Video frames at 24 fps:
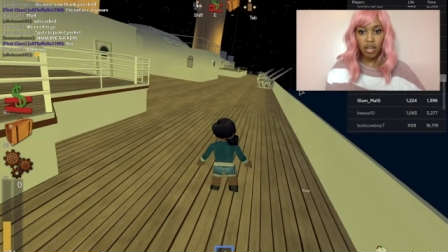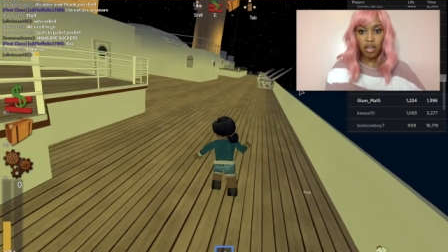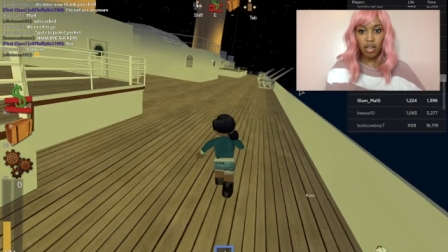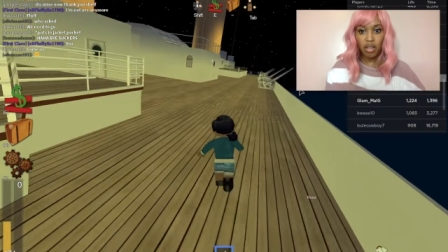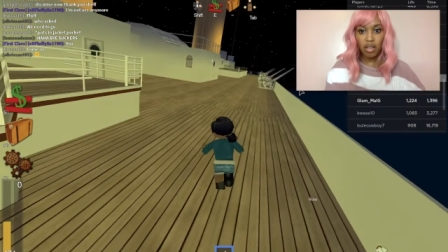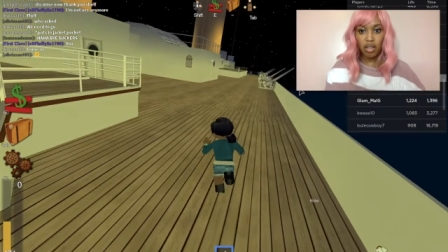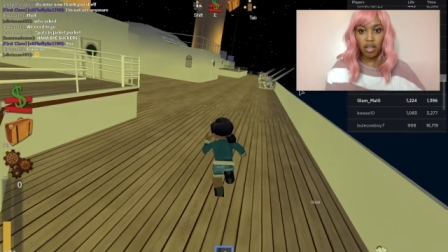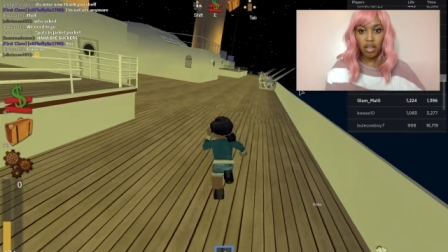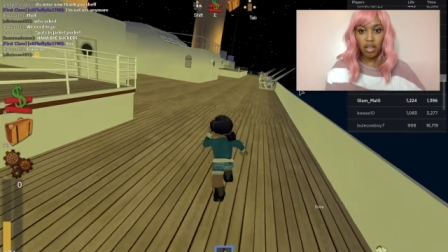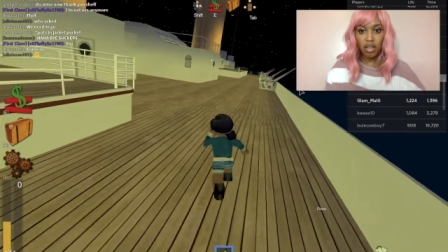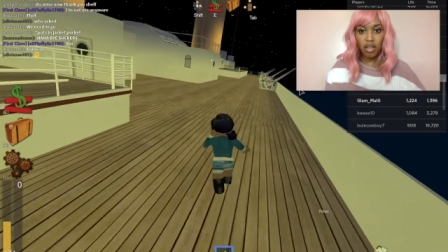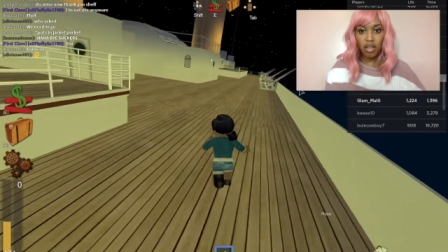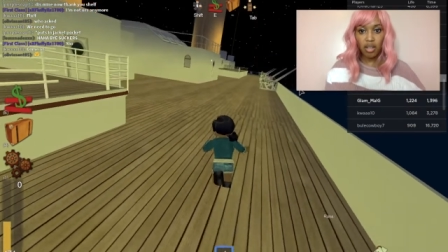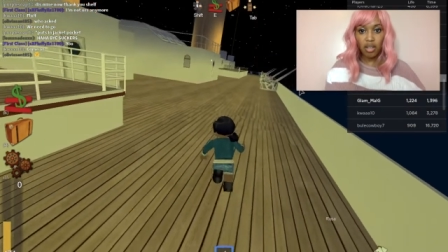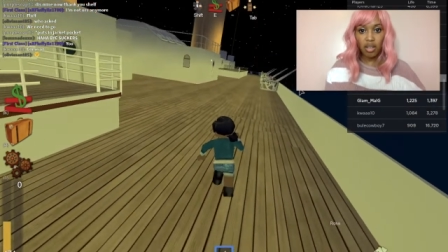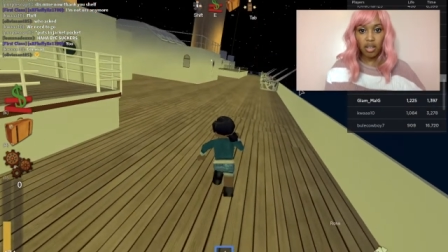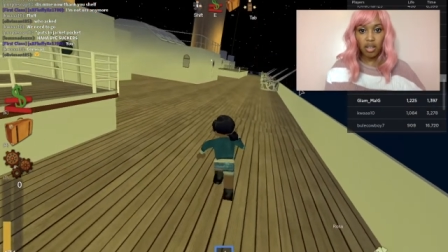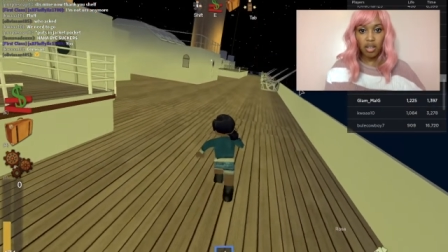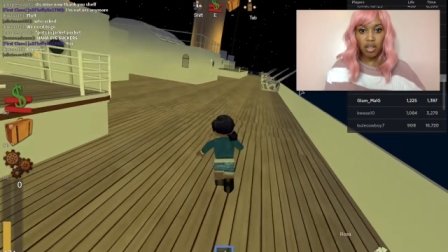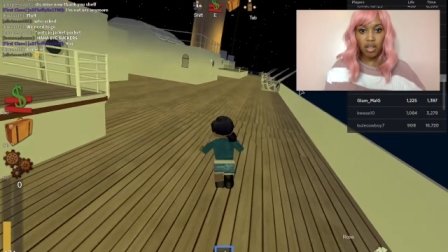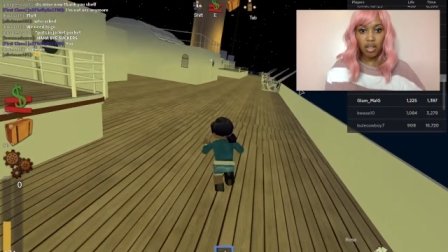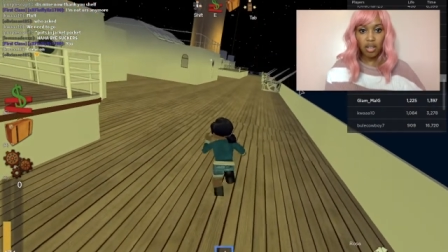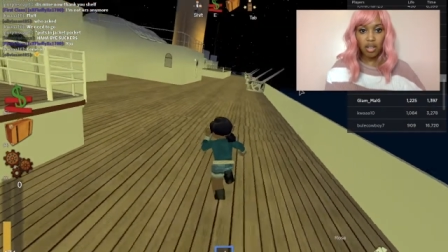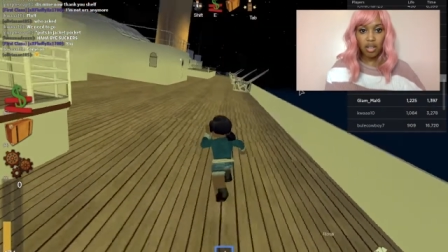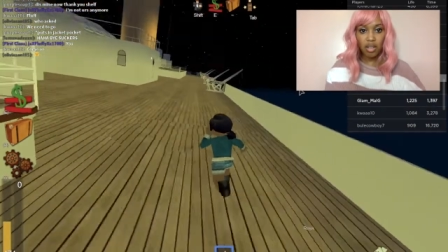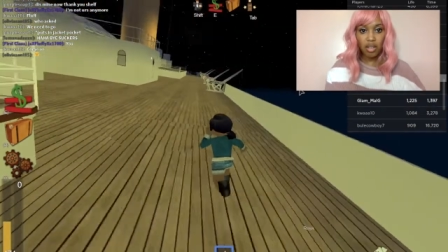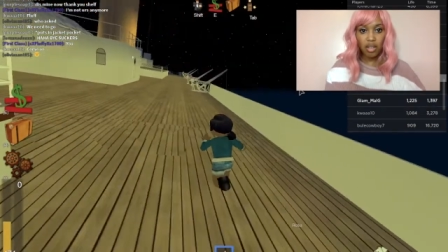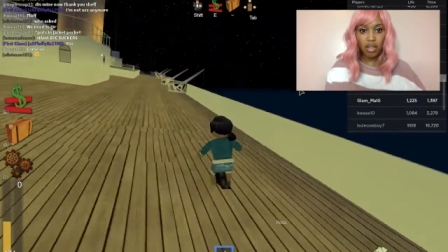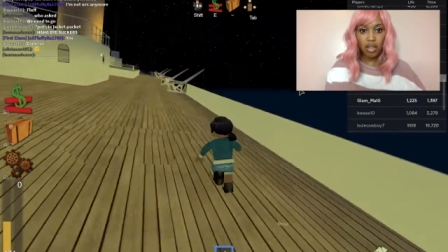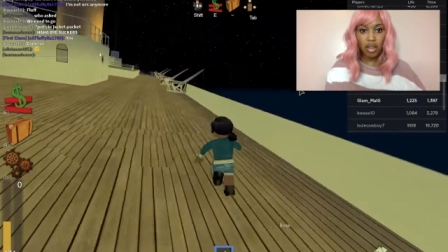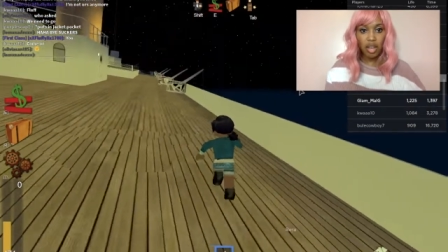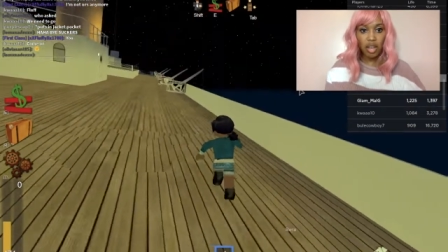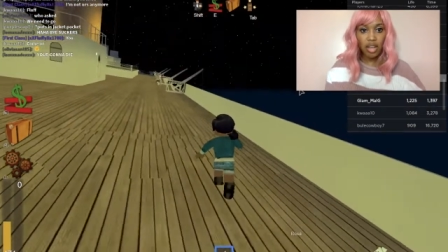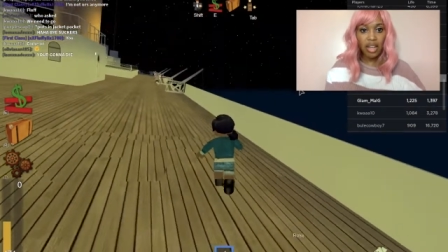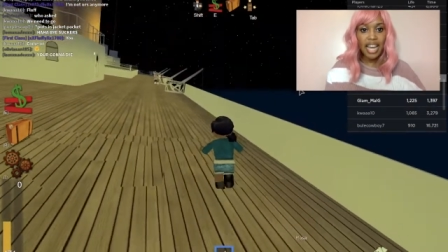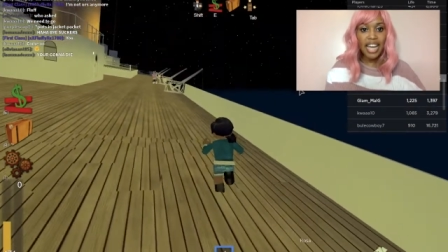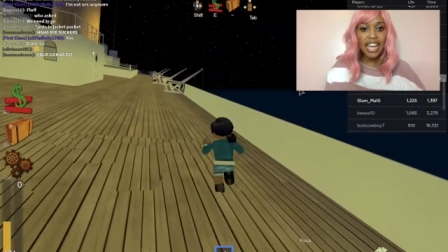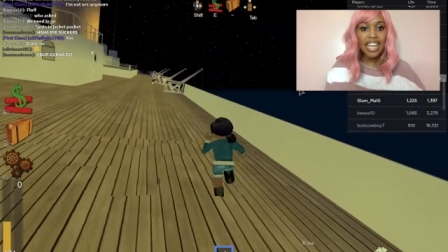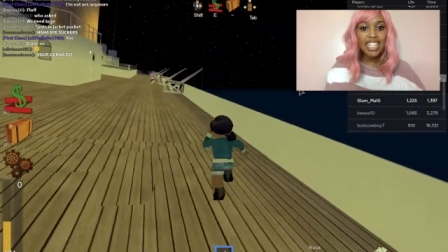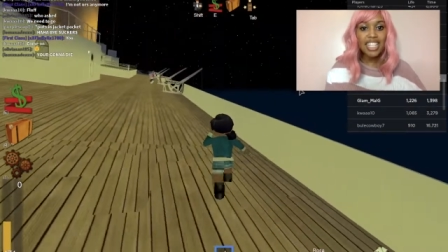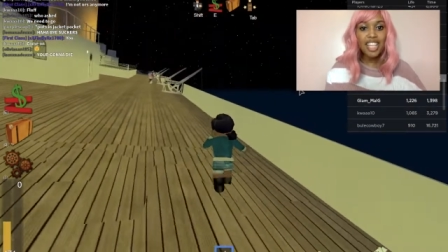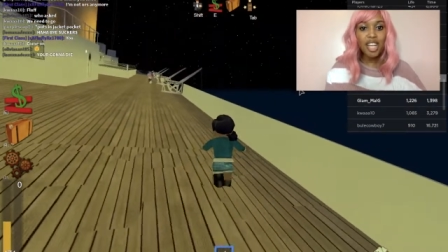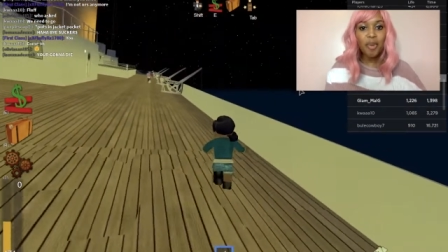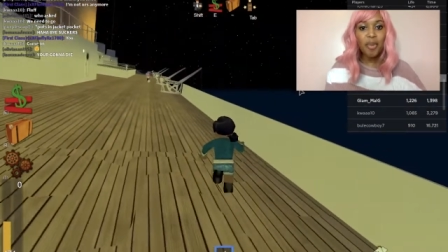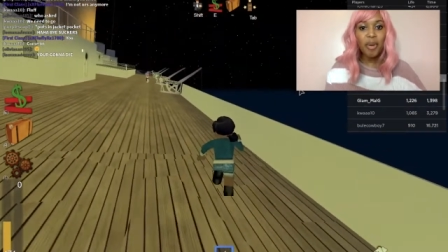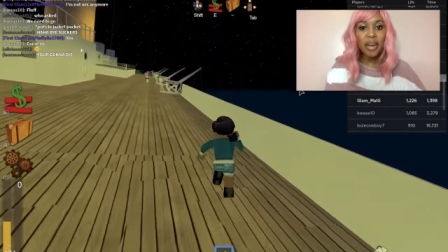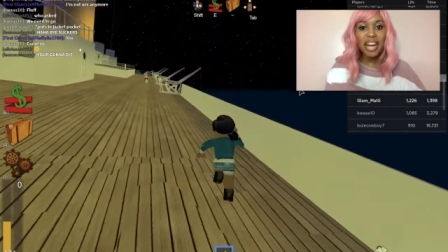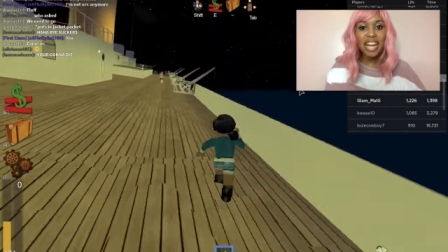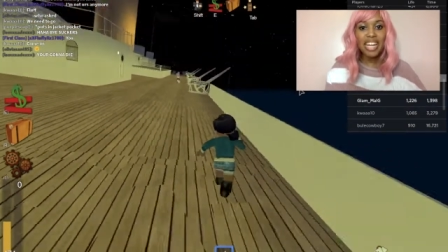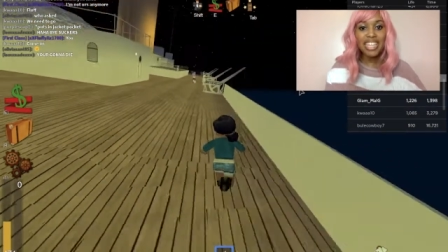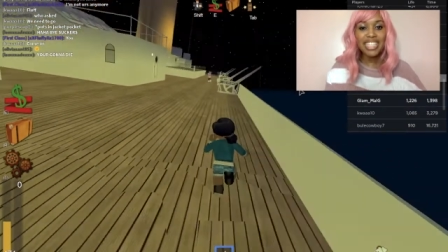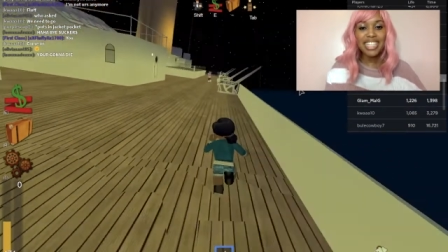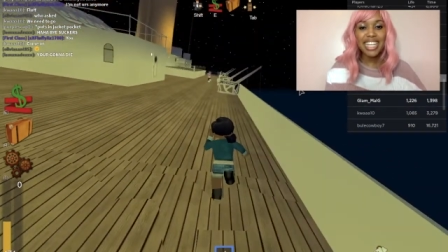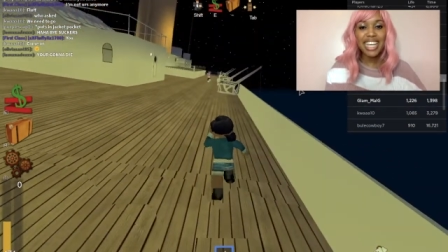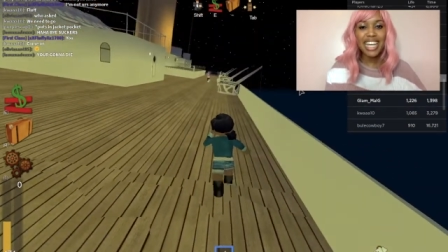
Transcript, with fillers: No, wait, stop! Why are you Legacy doing Queen, that?